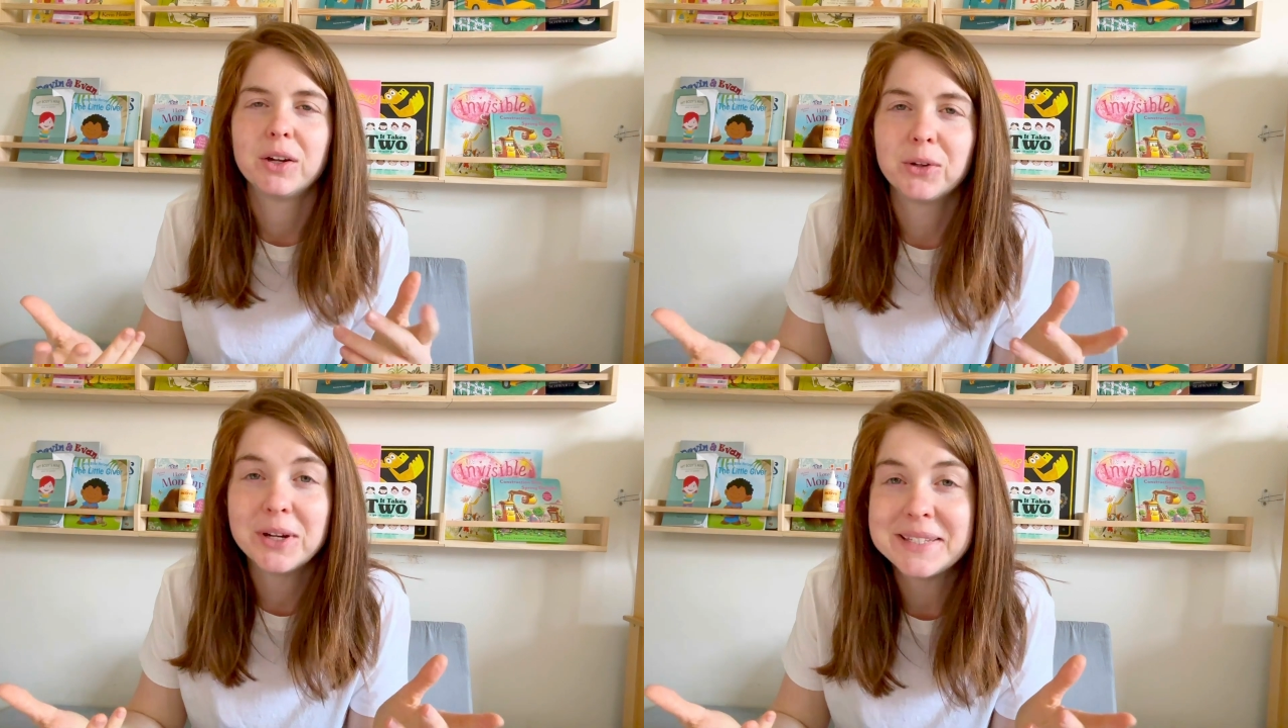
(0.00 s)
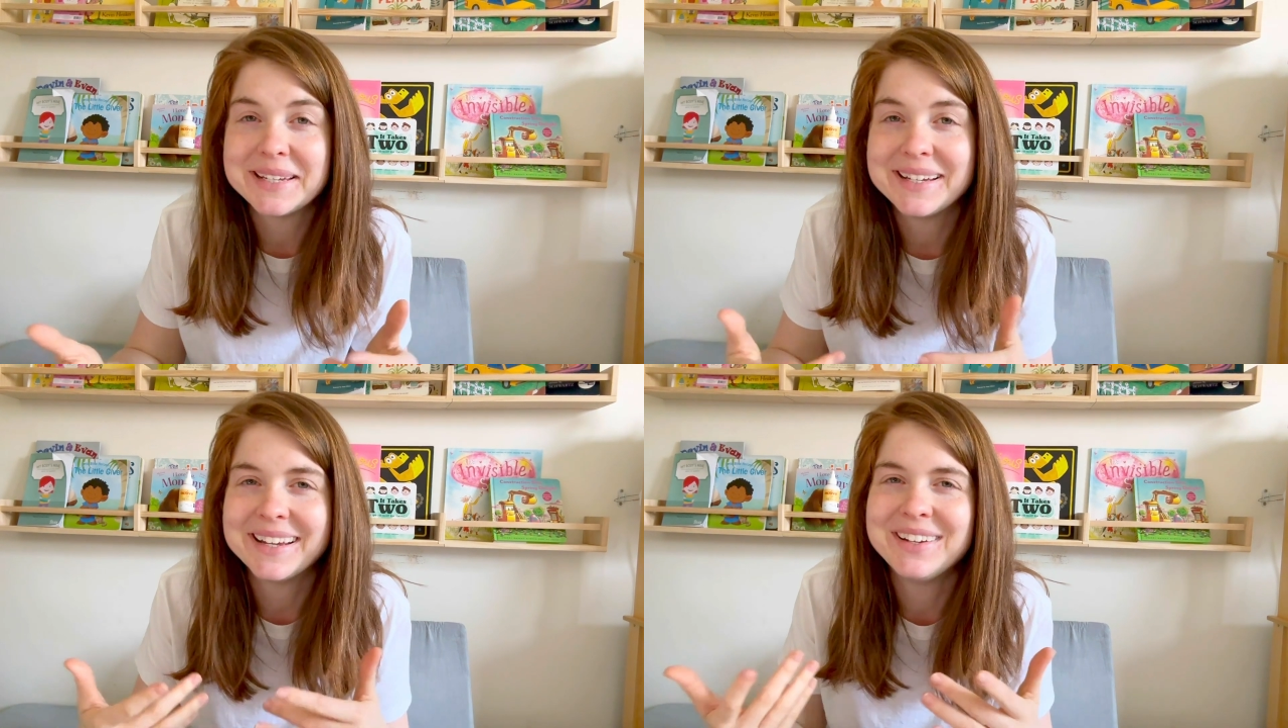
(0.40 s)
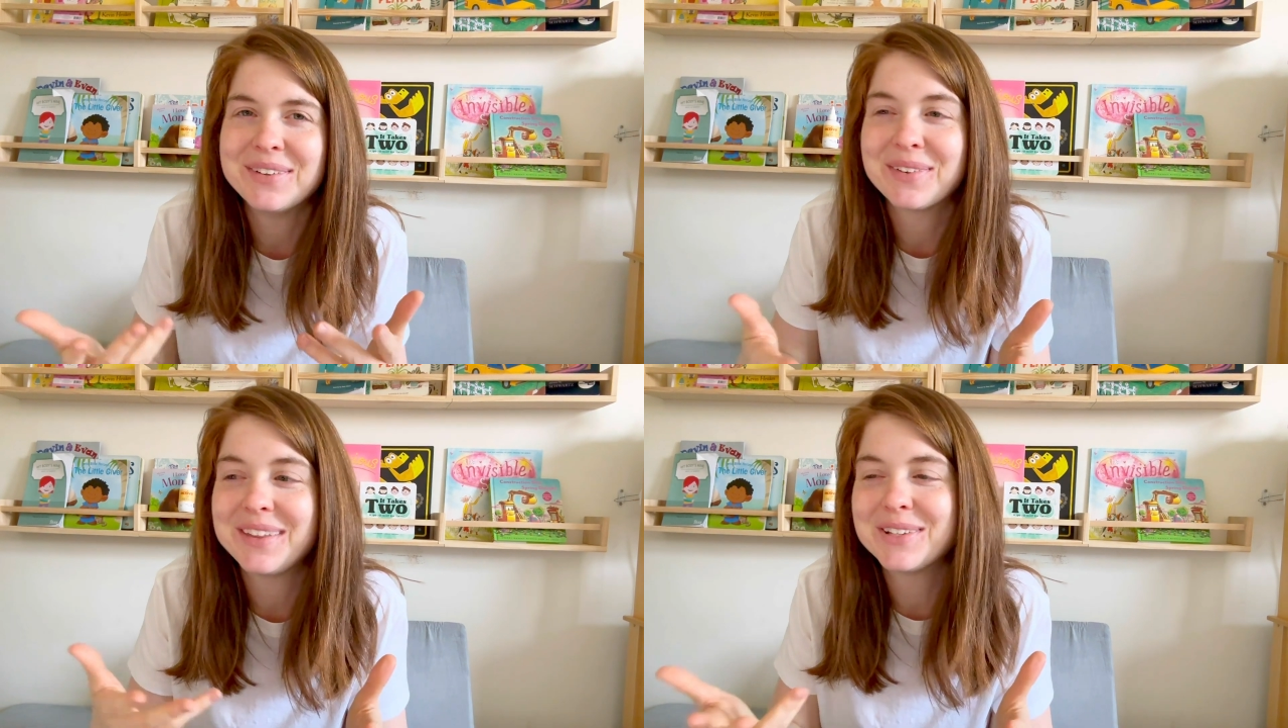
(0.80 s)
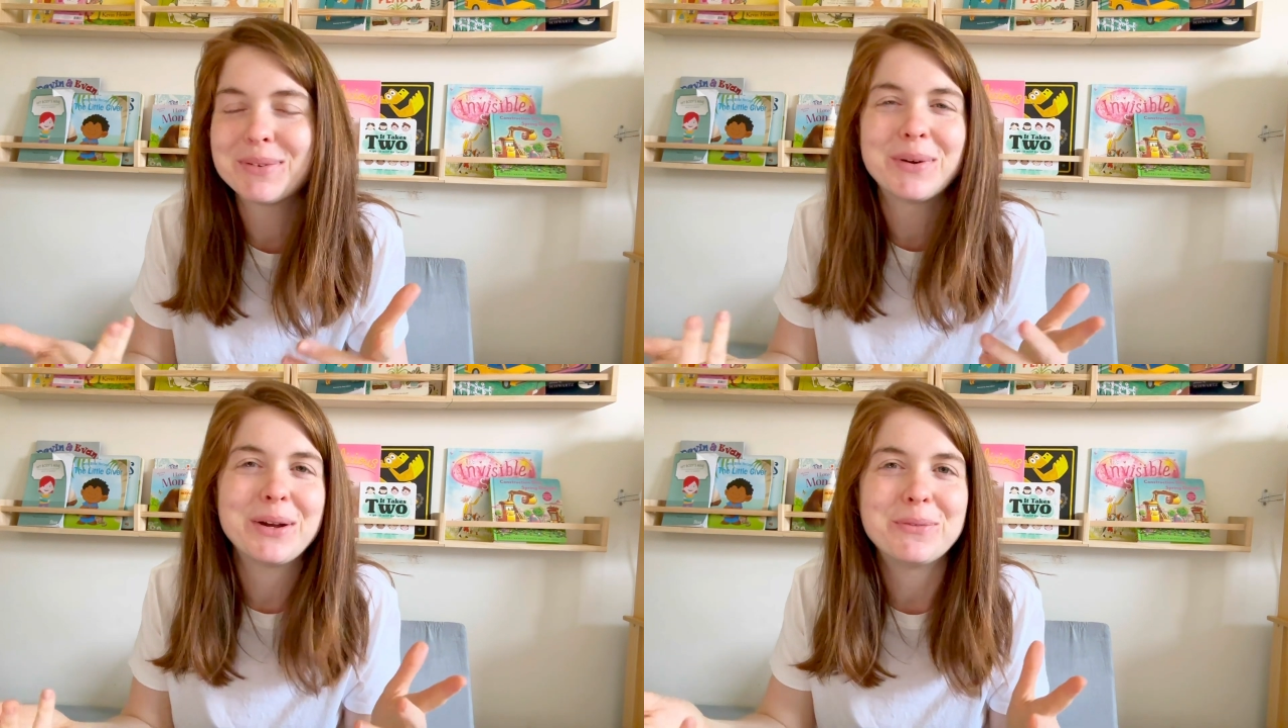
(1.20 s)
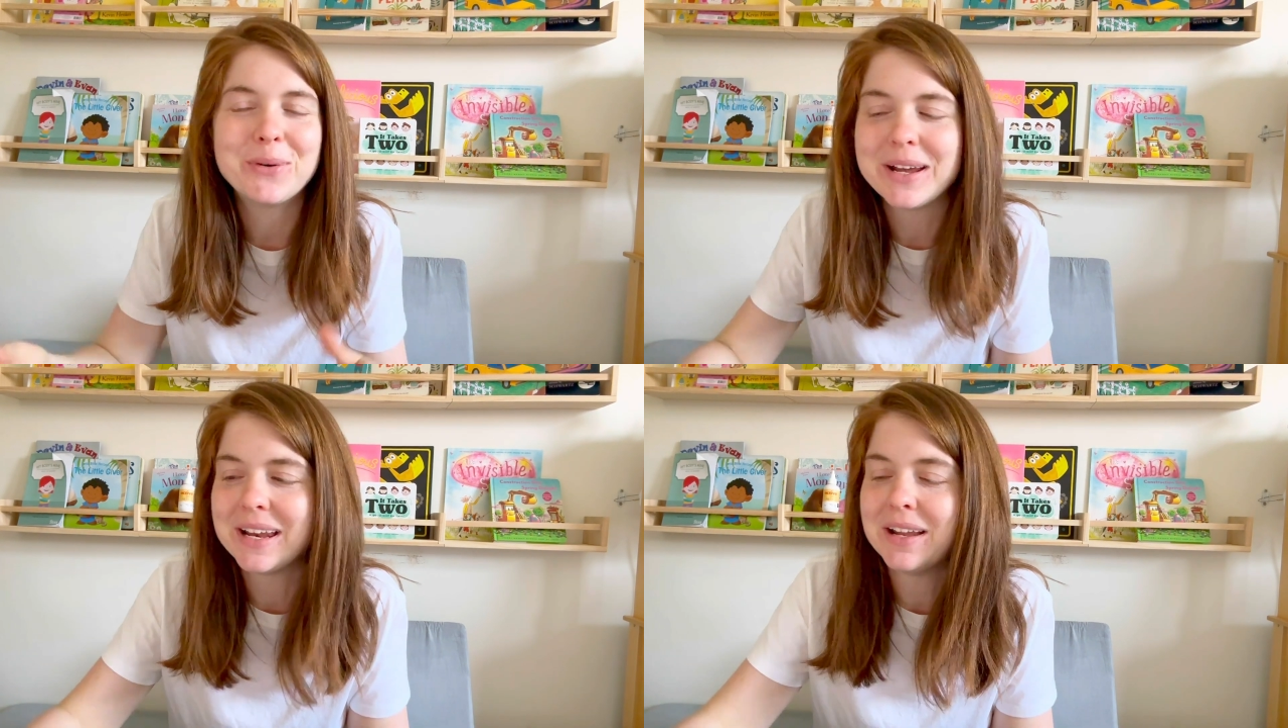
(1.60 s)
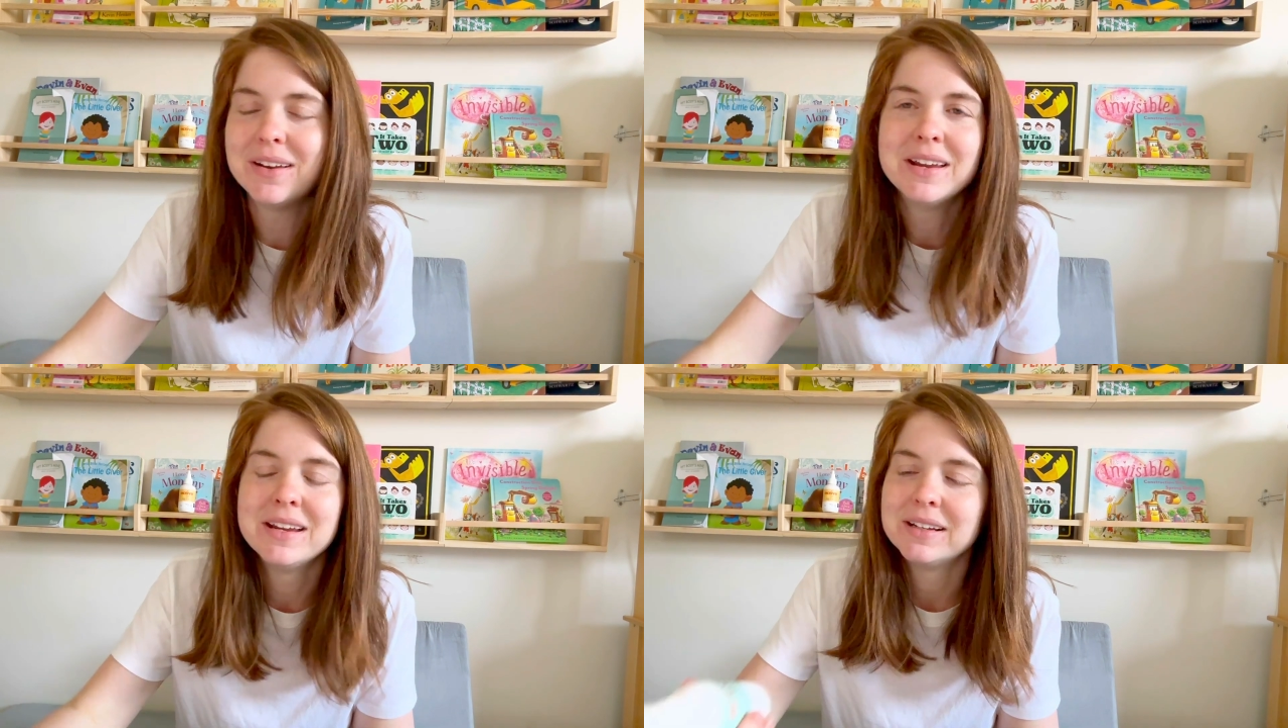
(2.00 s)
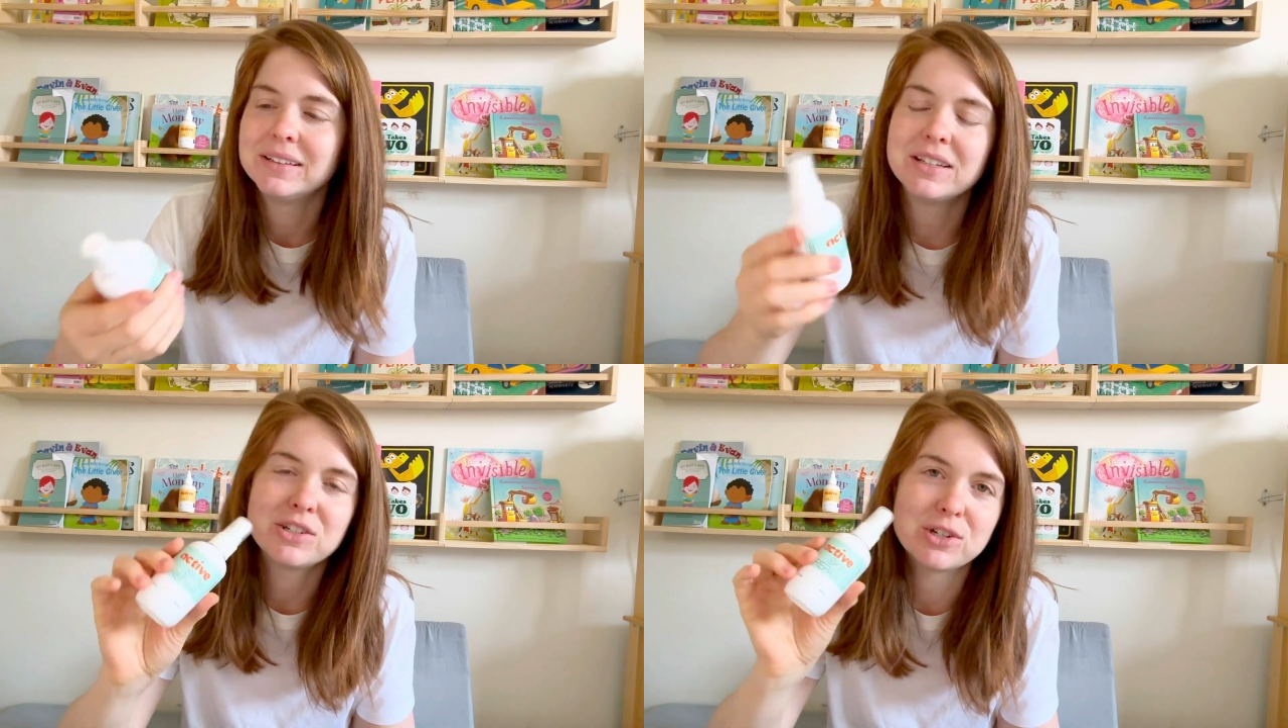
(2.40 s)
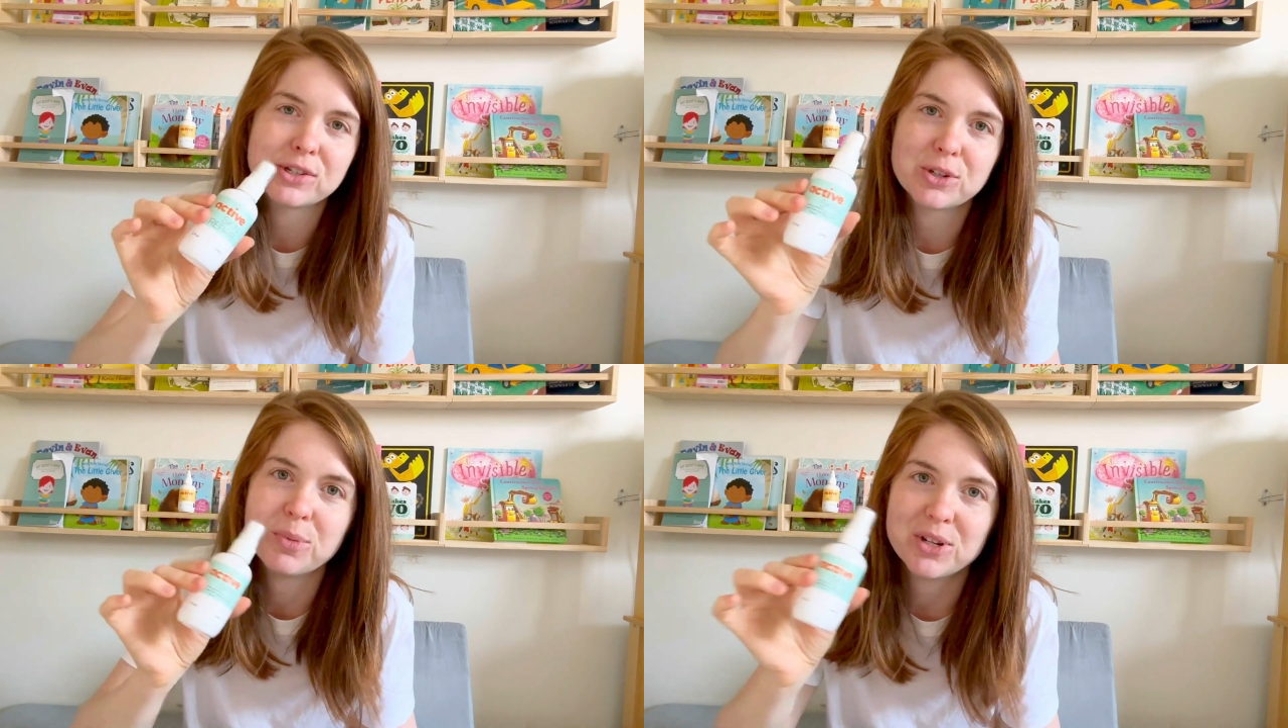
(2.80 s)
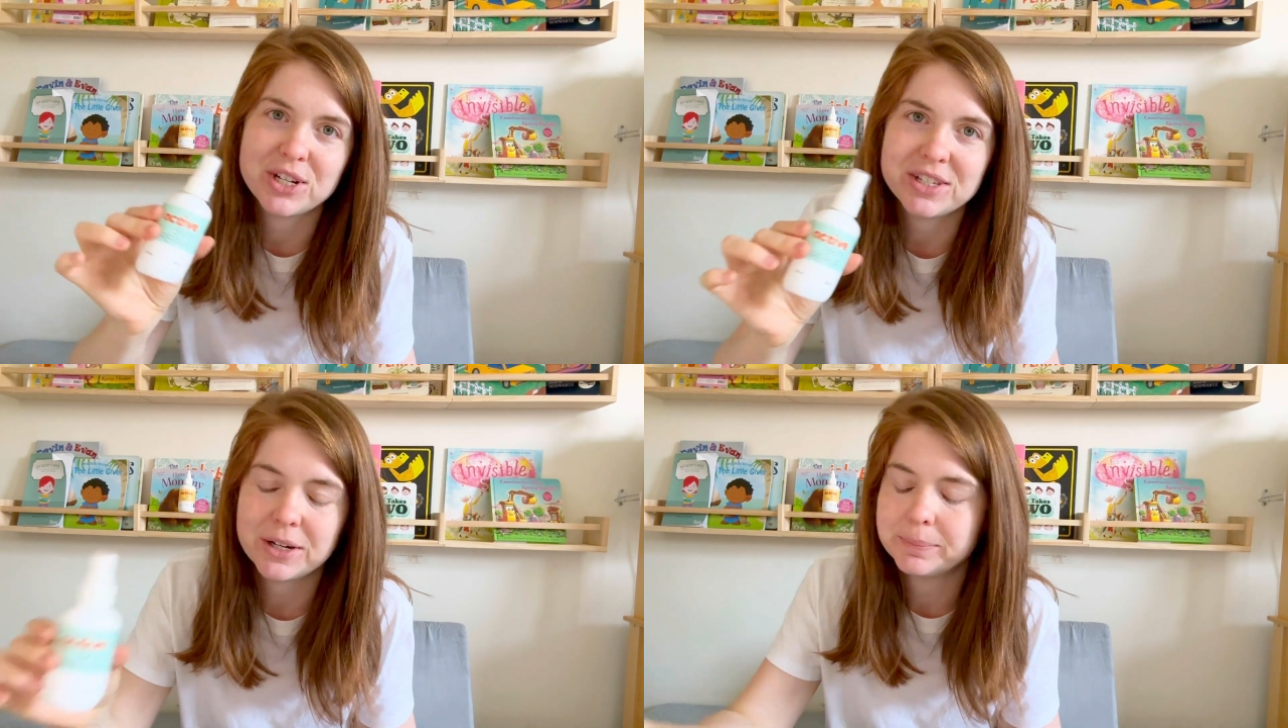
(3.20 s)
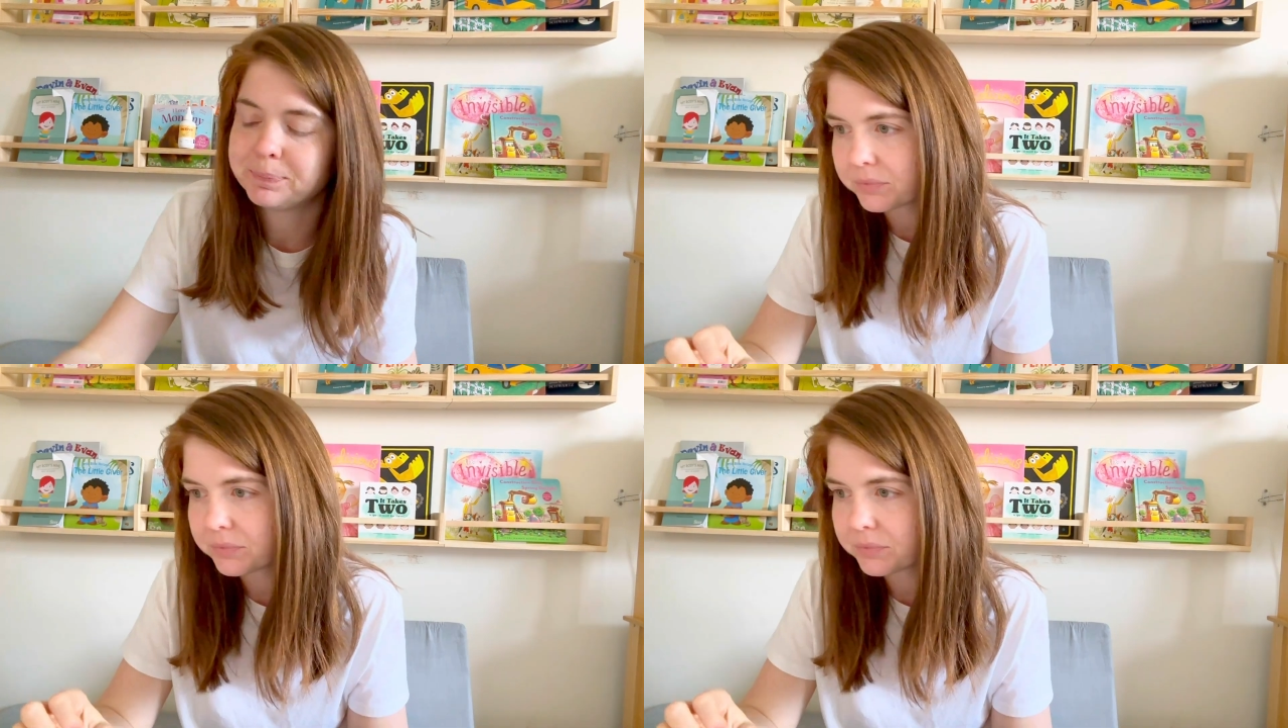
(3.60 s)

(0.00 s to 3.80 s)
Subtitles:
greasy, you know, things we want to avoid, and this is just so much easier.